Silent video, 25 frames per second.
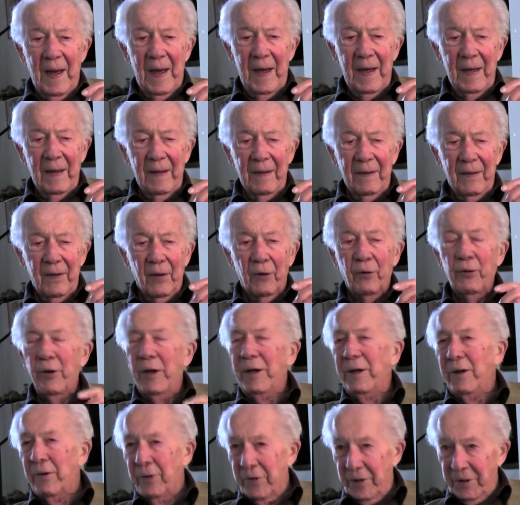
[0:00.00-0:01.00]
and
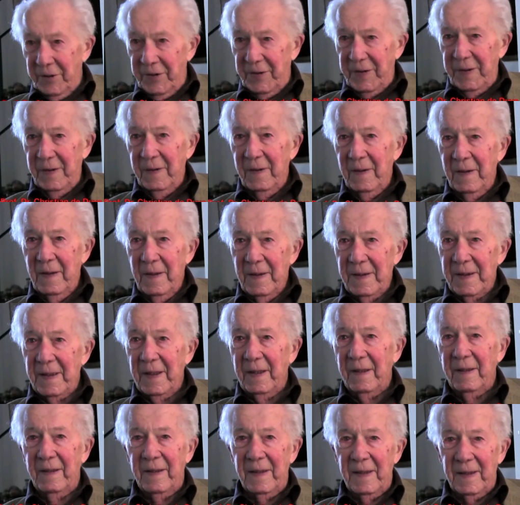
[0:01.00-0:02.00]
rigorous
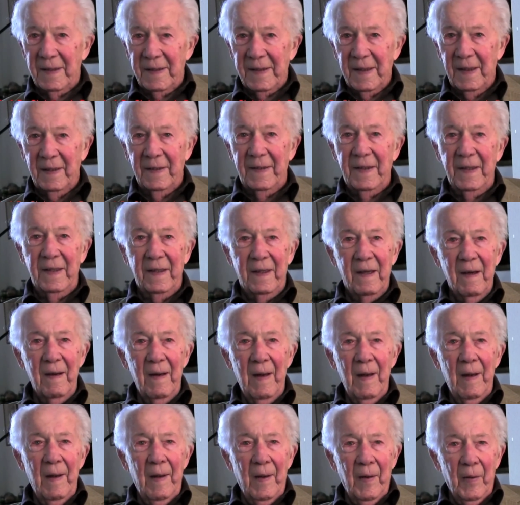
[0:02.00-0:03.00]
scientist. I think
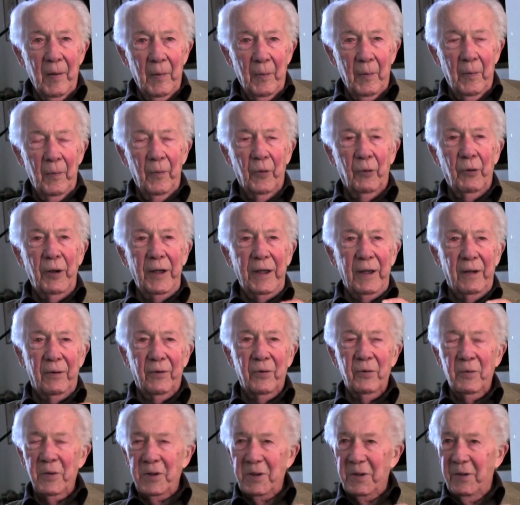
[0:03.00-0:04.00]

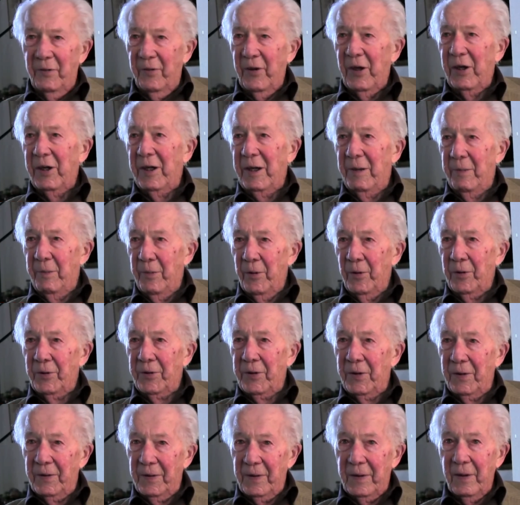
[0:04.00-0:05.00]
rigor was a very
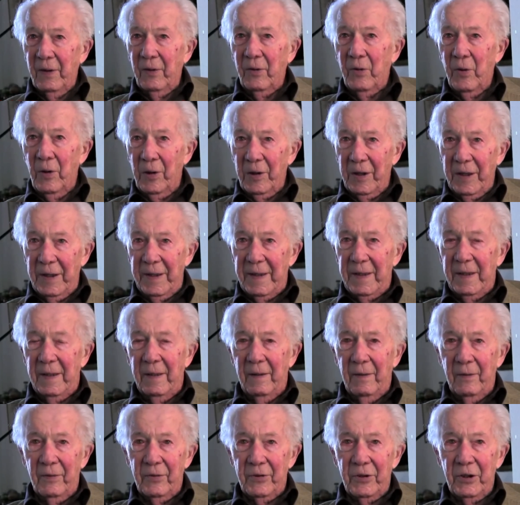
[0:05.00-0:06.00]
important
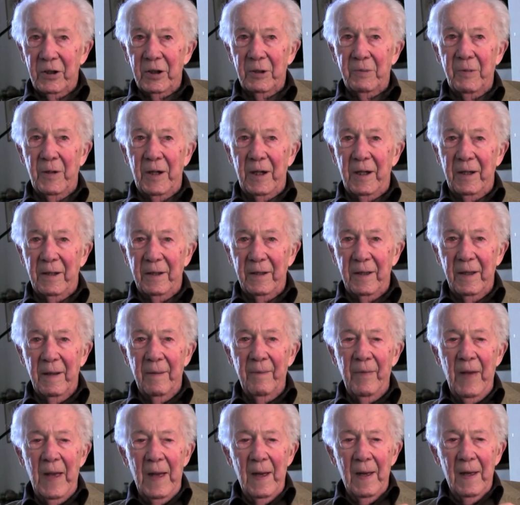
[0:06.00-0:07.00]
quality of George
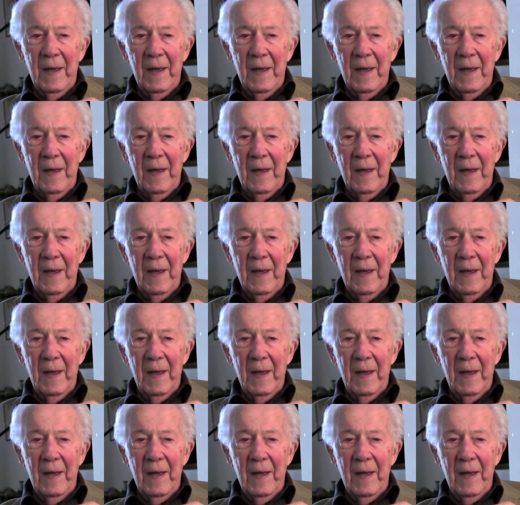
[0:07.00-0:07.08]
Palade.